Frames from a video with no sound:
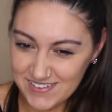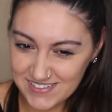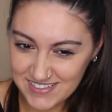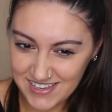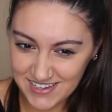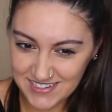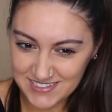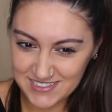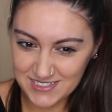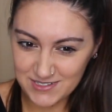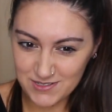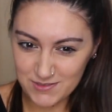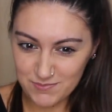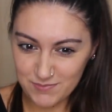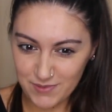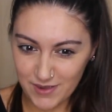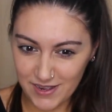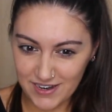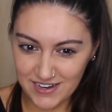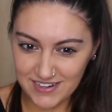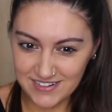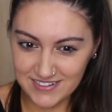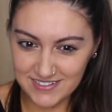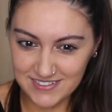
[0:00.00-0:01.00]
it was like she was
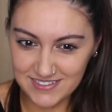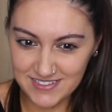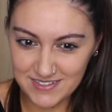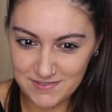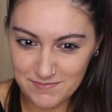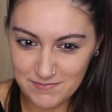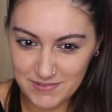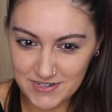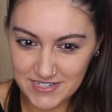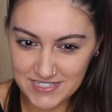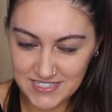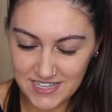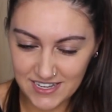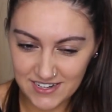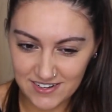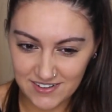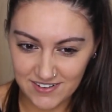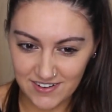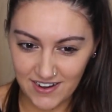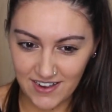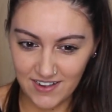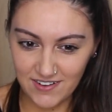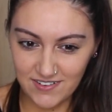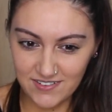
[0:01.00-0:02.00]
pulling the
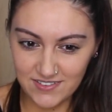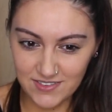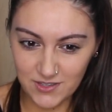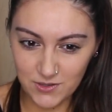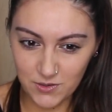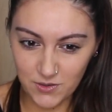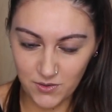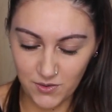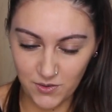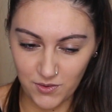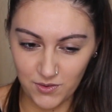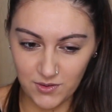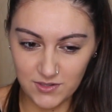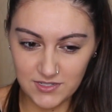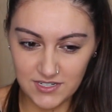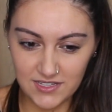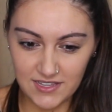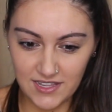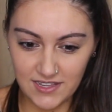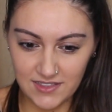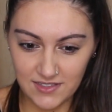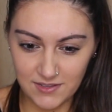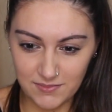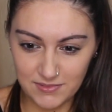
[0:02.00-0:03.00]
placenta out, the cord,
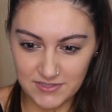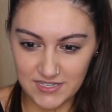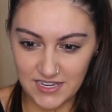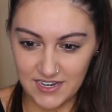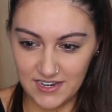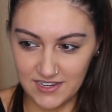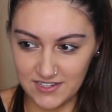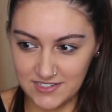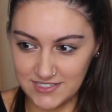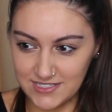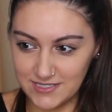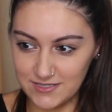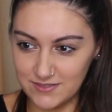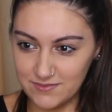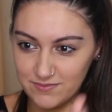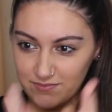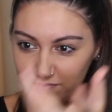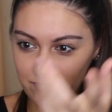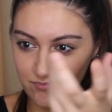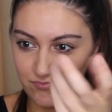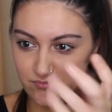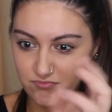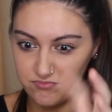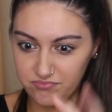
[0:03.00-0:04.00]
and then the placenta just
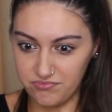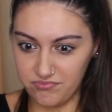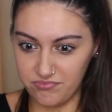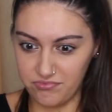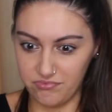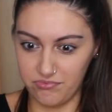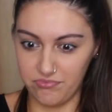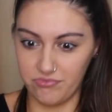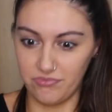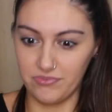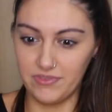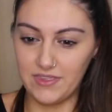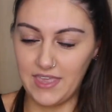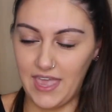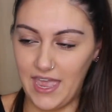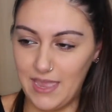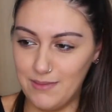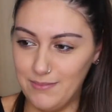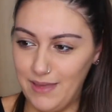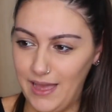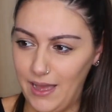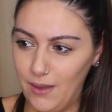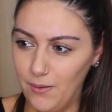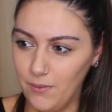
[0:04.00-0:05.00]

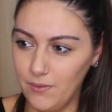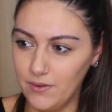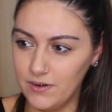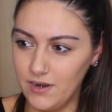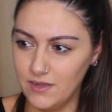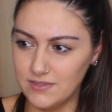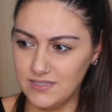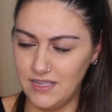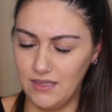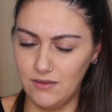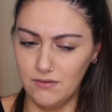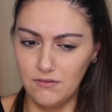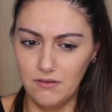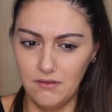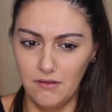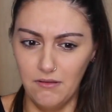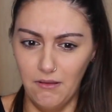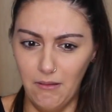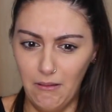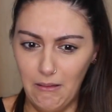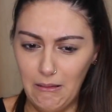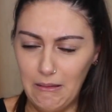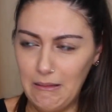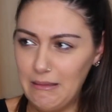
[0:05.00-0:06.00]
came out, and I was like,
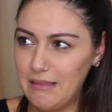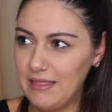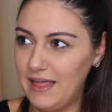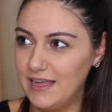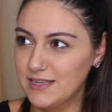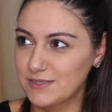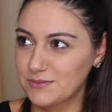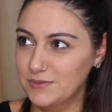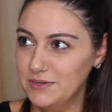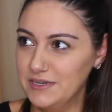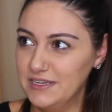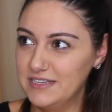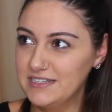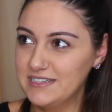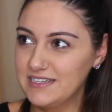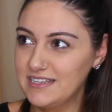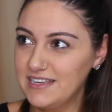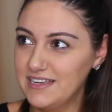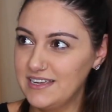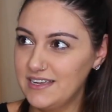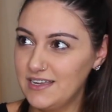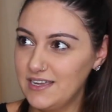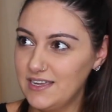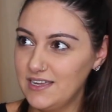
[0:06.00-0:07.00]
oh, that's weird.
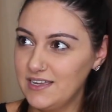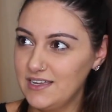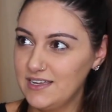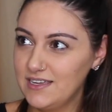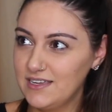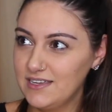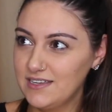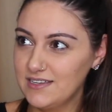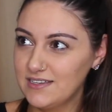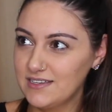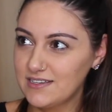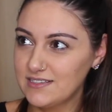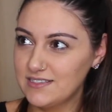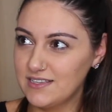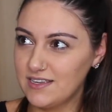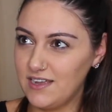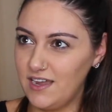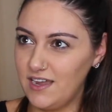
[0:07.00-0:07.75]
Because